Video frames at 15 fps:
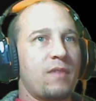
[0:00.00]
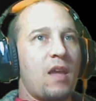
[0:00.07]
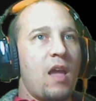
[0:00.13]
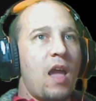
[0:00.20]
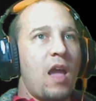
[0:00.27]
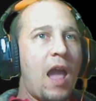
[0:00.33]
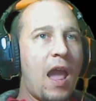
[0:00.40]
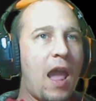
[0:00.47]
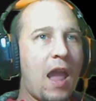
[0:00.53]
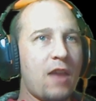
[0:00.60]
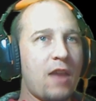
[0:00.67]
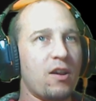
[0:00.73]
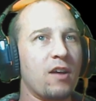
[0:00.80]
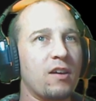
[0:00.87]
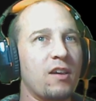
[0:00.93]
Hey,
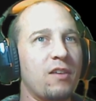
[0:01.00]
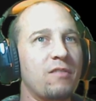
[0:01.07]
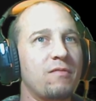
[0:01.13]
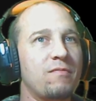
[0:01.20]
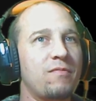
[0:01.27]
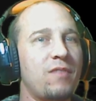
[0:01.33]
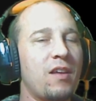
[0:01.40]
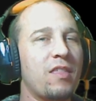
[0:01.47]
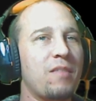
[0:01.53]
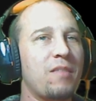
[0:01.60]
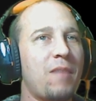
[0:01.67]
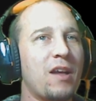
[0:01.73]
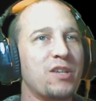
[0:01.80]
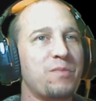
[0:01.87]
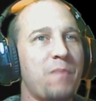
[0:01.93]
Duncan. Nothing
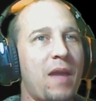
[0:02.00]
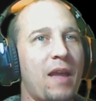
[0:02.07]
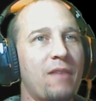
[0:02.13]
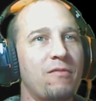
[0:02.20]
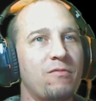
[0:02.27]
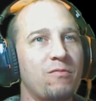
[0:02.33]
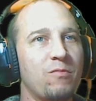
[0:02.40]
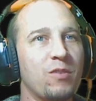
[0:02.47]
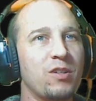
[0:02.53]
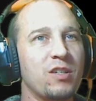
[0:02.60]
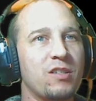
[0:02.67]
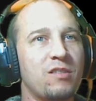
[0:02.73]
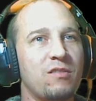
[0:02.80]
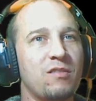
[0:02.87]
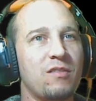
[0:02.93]
much, man. We're
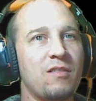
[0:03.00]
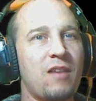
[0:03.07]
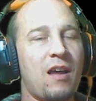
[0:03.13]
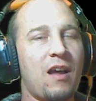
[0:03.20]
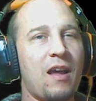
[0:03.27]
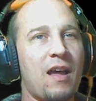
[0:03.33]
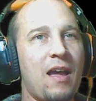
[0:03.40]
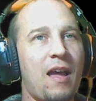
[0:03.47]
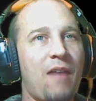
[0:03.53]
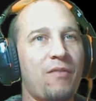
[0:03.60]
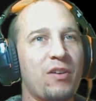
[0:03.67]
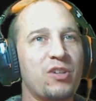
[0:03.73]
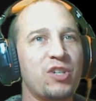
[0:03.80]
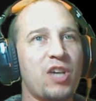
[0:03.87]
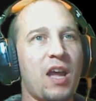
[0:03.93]
just having
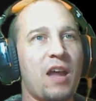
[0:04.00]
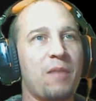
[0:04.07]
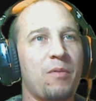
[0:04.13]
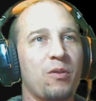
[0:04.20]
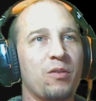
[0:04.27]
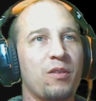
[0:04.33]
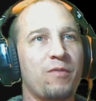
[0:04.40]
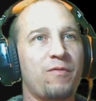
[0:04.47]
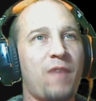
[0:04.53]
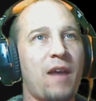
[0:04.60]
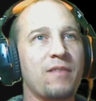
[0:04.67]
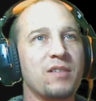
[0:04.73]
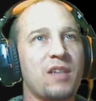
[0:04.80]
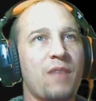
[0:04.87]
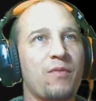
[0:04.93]
a chat about the
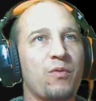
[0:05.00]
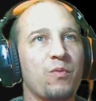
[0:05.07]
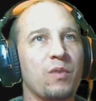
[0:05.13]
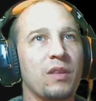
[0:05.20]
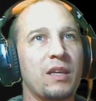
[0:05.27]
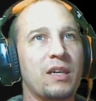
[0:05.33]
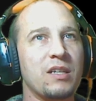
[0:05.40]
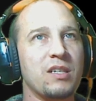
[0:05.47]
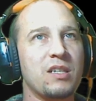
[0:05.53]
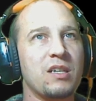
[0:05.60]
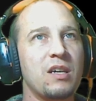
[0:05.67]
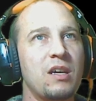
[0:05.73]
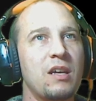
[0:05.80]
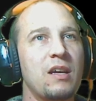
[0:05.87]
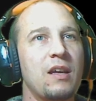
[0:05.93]
5.7 release.
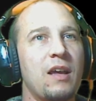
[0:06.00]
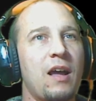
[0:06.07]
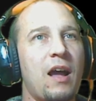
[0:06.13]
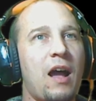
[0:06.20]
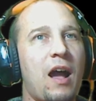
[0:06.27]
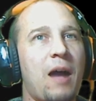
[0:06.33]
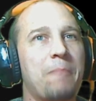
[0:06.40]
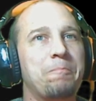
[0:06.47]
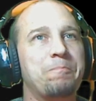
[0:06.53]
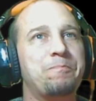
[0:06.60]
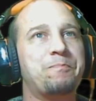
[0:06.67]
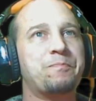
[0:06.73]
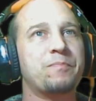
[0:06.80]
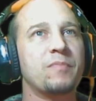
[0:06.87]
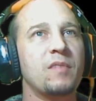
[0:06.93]

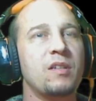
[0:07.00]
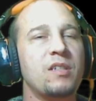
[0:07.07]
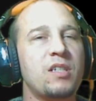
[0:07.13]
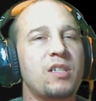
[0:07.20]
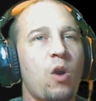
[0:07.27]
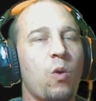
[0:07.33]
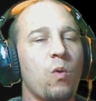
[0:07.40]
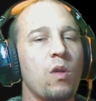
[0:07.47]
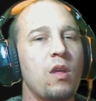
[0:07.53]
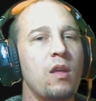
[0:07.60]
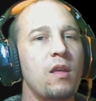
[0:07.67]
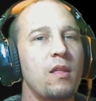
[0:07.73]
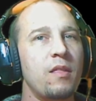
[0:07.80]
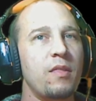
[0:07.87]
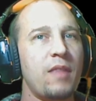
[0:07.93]
So
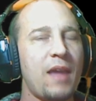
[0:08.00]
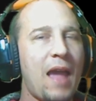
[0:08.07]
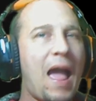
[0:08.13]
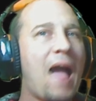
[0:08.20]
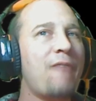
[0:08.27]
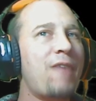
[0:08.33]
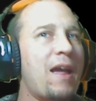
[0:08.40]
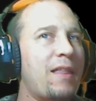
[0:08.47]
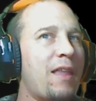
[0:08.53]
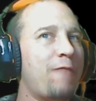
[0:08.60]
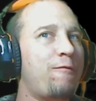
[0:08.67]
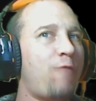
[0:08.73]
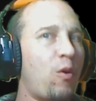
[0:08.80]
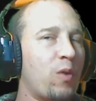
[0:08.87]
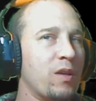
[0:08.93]
they have had that
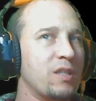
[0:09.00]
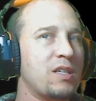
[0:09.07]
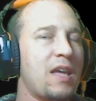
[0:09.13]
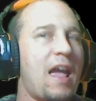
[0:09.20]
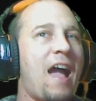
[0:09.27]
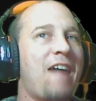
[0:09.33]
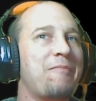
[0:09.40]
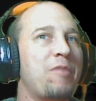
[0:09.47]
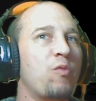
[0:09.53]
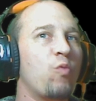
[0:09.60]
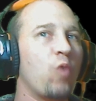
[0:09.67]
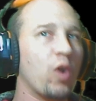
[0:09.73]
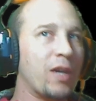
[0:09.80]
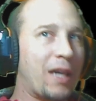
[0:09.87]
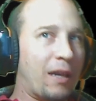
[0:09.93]
focus. They have been
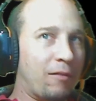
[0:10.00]
working.